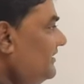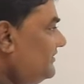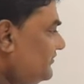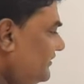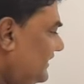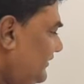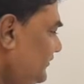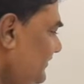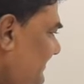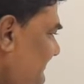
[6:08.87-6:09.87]
So now
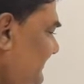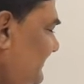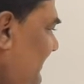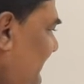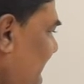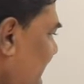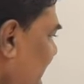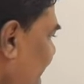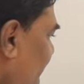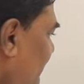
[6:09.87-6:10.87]
you can see that
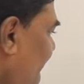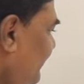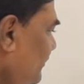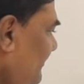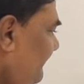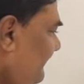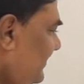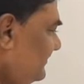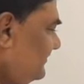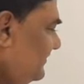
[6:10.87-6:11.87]
for fun of
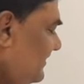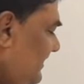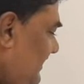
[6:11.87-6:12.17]
1,